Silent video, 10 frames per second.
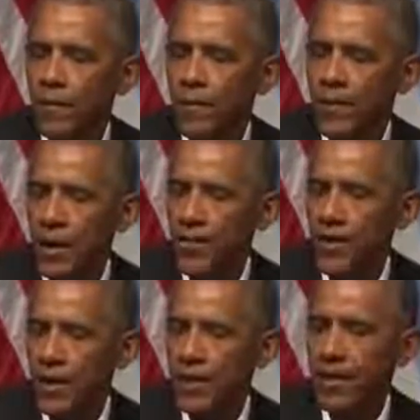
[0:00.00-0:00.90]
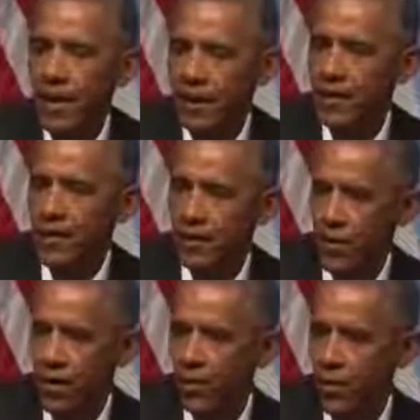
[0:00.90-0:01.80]
the steps they had taken to
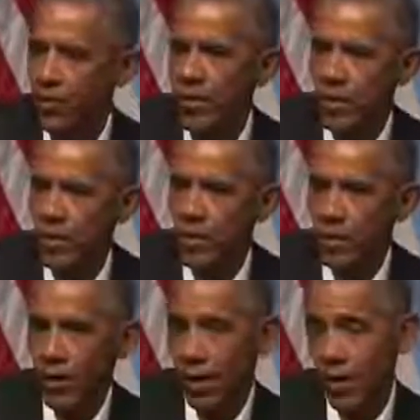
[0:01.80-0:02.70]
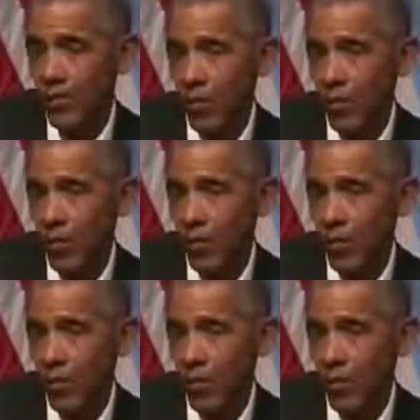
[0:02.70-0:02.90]
try to move into the middle class,